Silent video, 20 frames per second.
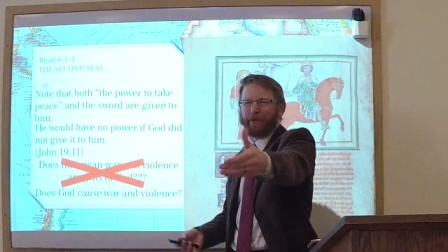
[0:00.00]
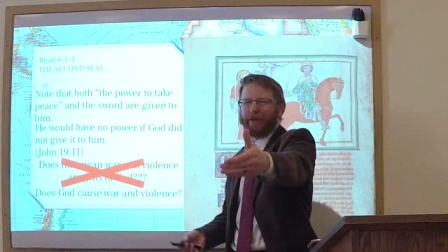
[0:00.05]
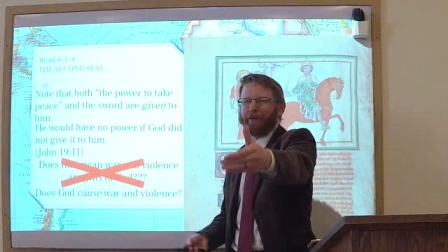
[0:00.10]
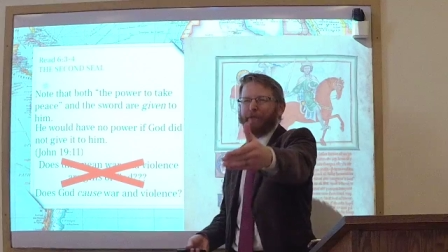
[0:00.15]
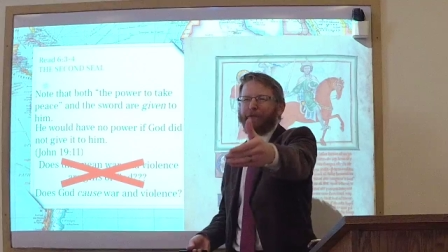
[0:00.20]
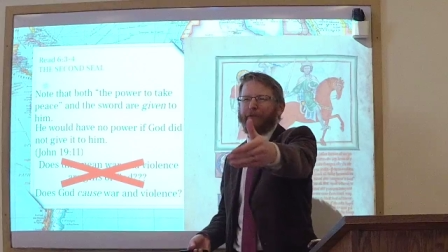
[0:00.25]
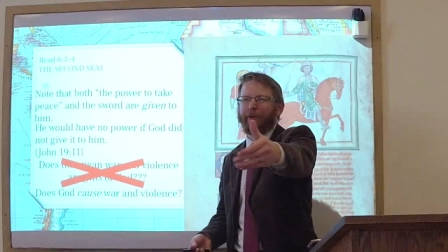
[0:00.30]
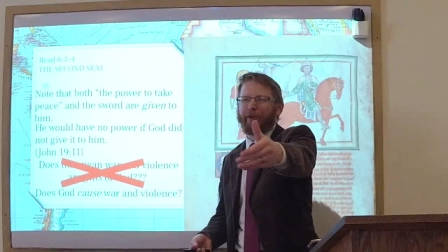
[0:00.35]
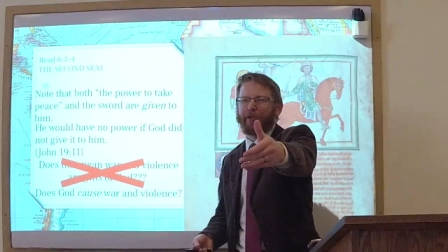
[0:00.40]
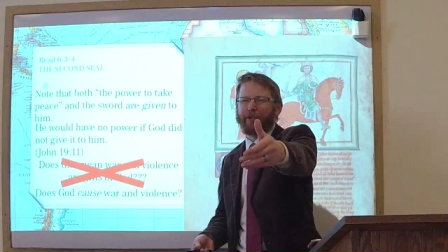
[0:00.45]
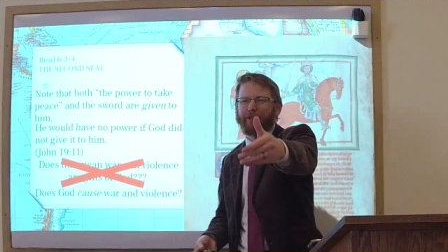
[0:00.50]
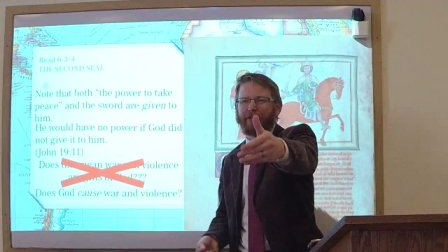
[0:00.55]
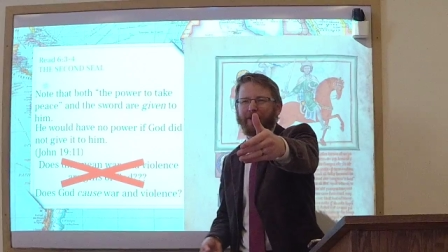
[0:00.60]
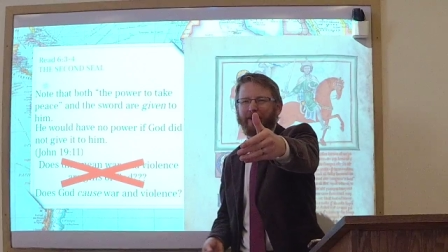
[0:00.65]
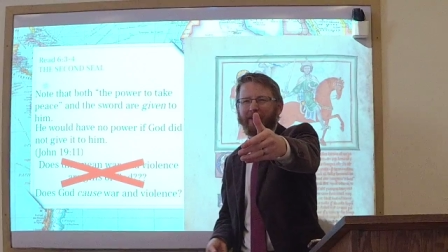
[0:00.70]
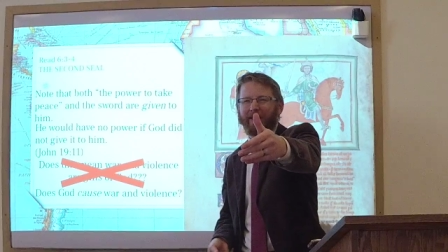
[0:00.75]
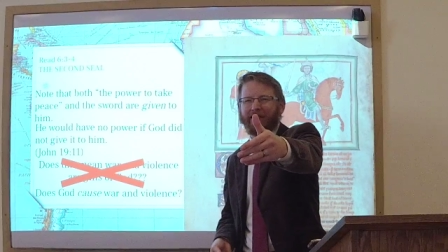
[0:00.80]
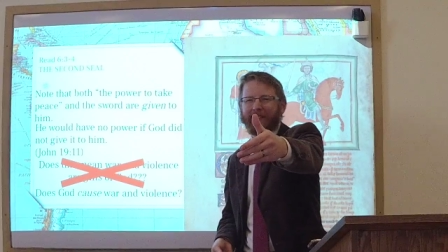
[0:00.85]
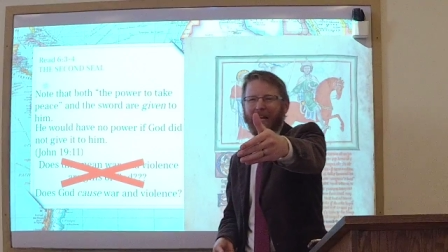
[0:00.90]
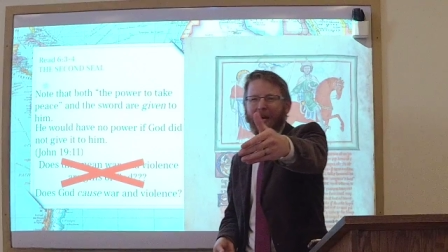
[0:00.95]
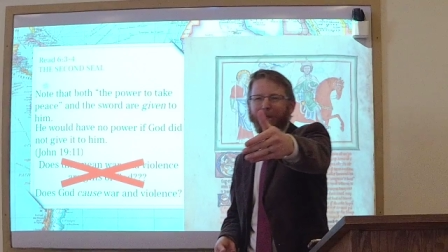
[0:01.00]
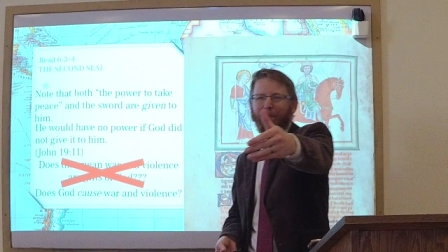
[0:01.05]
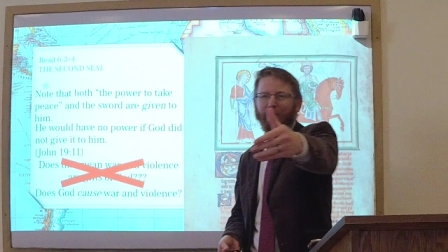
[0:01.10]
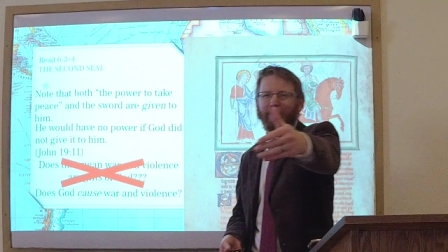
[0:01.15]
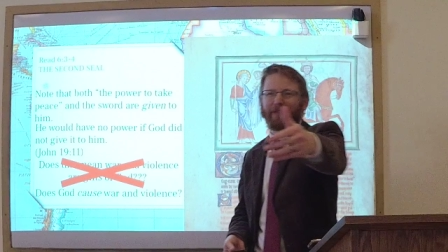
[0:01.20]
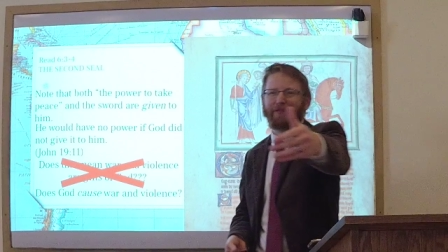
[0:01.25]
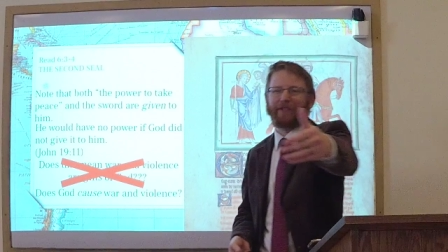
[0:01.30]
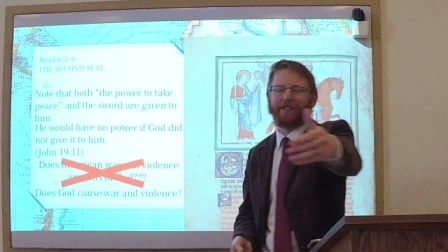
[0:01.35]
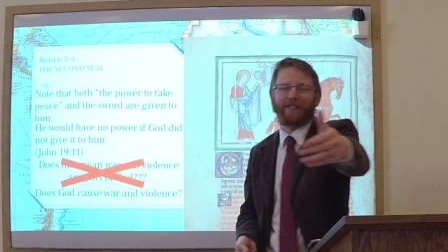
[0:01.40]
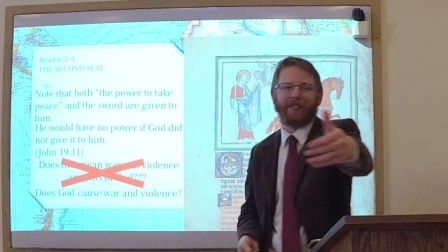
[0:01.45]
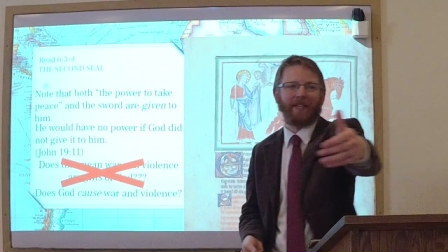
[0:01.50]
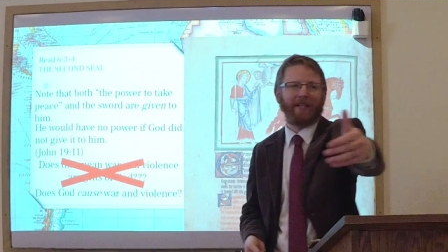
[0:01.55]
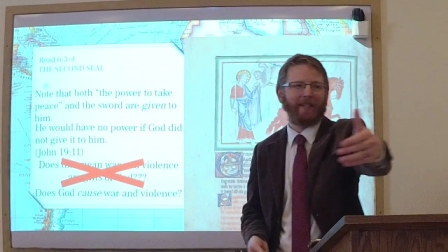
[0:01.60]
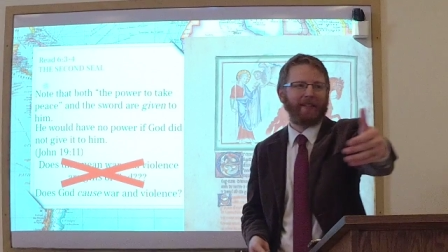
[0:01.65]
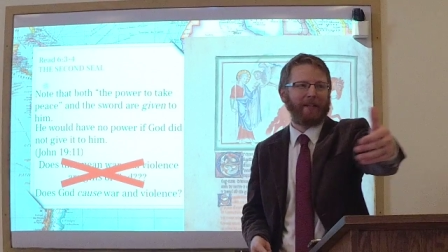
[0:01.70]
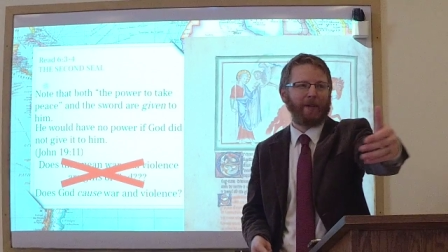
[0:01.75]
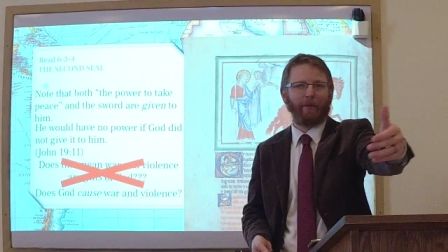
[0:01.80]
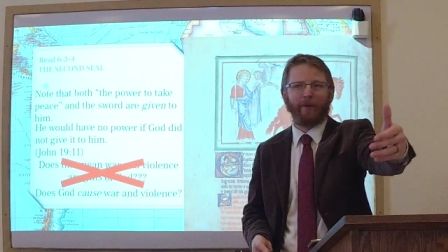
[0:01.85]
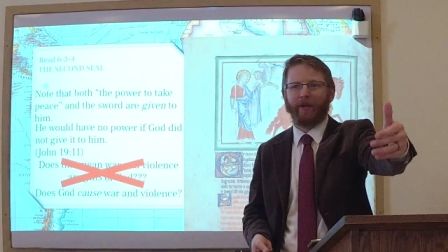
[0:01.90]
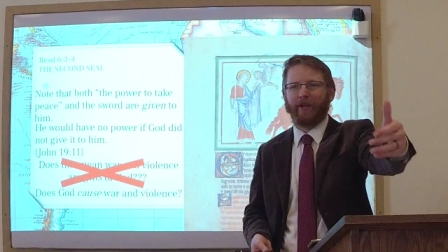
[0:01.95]
the first example of sin
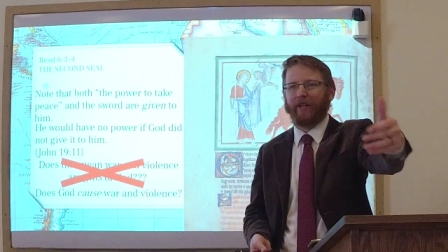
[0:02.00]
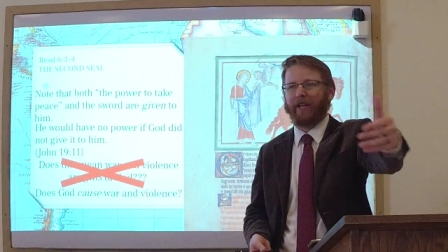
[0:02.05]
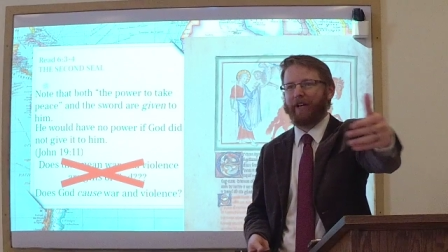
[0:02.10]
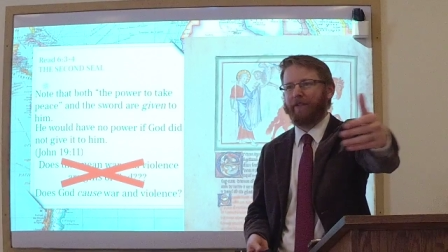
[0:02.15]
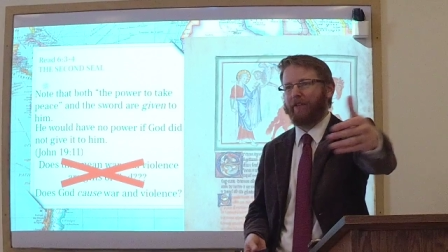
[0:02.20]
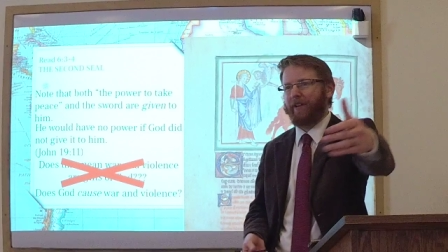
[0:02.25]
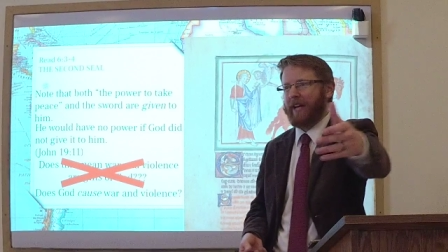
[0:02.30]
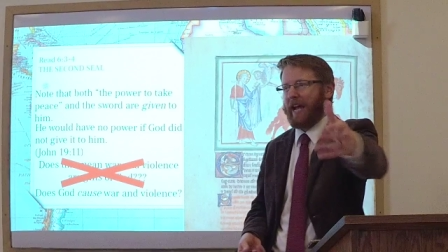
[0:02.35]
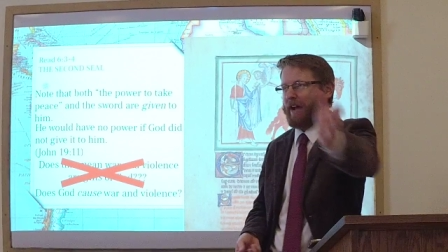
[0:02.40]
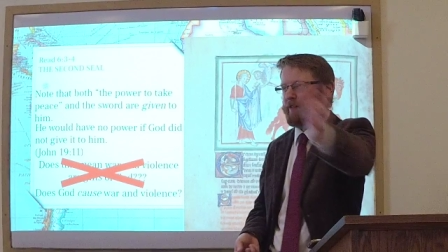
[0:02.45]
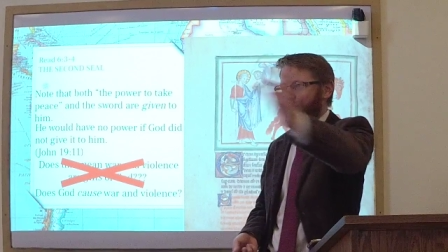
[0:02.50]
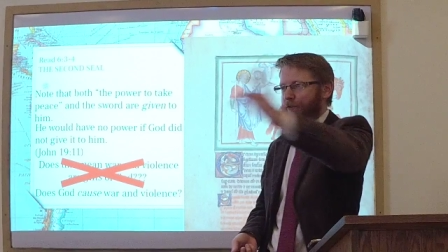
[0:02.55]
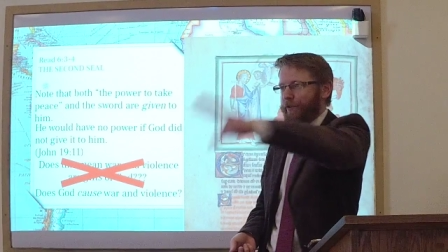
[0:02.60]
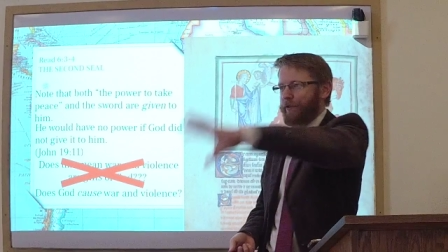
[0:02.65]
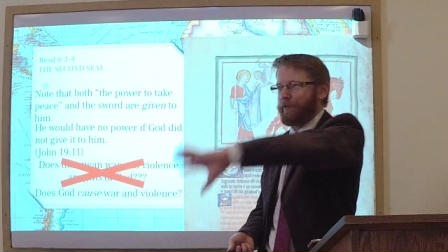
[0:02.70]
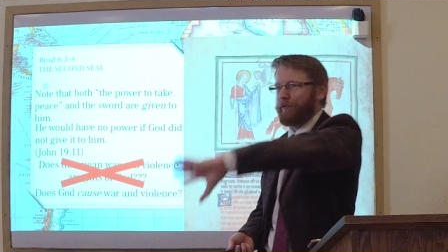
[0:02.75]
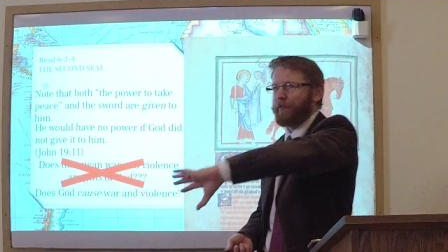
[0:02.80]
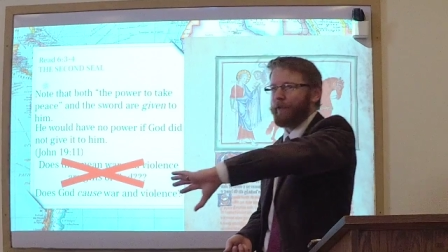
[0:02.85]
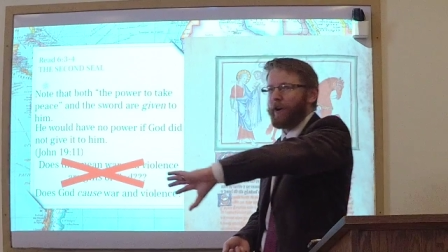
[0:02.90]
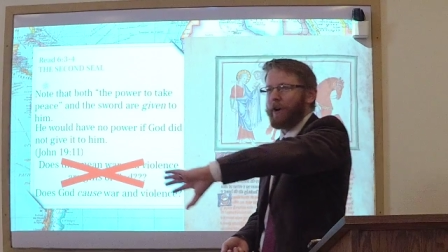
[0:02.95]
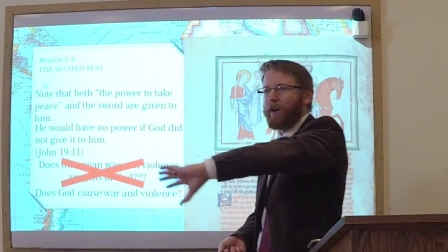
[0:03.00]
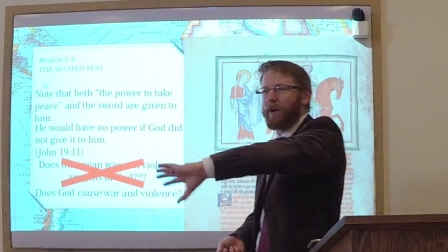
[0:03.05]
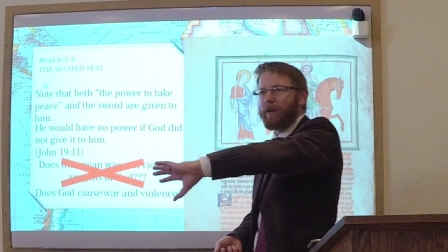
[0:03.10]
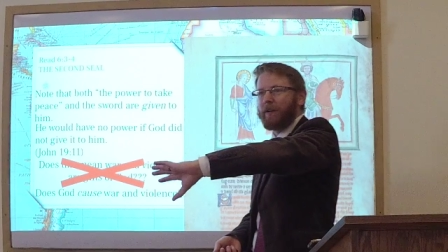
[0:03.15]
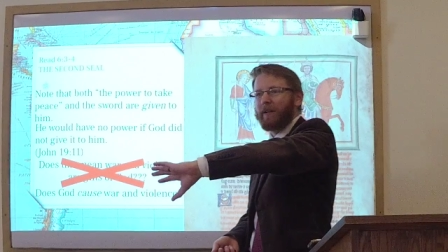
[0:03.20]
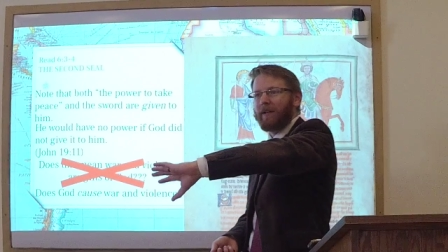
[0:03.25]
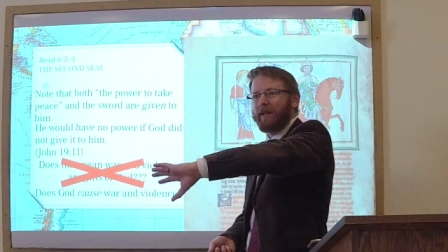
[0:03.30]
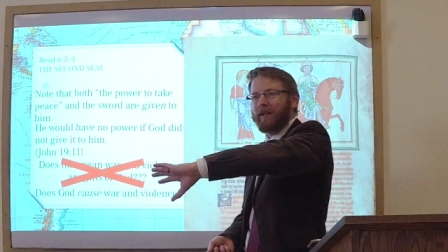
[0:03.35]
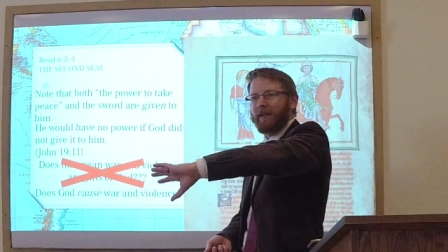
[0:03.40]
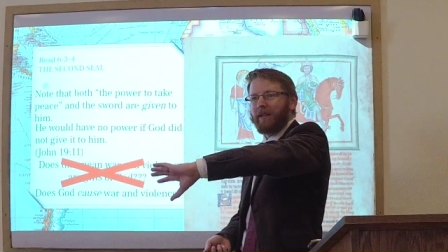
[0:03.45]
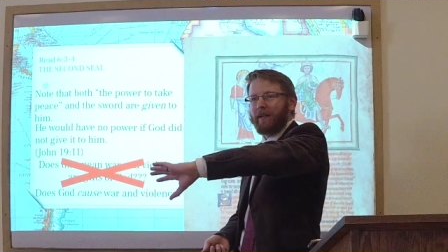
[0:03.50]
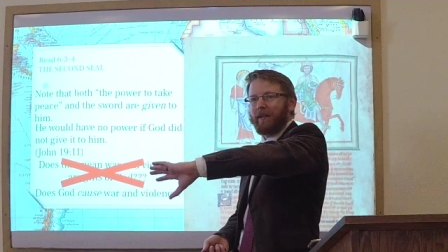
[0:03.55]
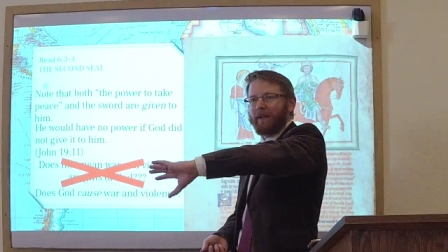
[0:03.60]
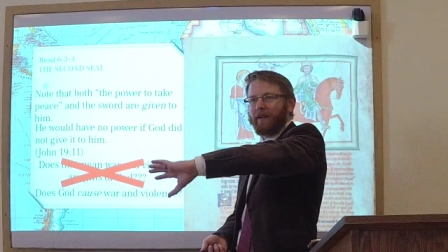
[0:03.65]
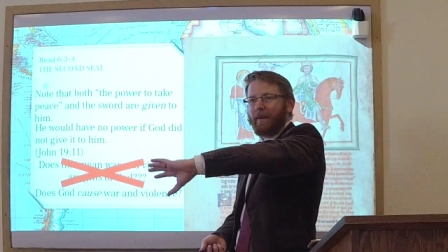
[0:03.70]
that we are given after the fall